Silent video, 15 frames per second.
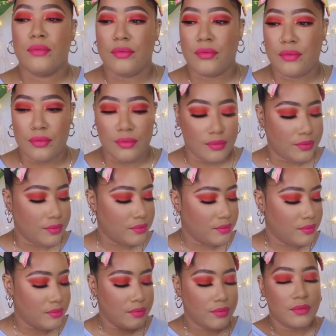Mm
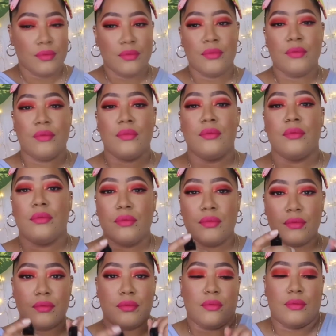
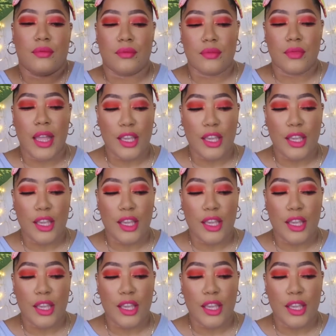Mm.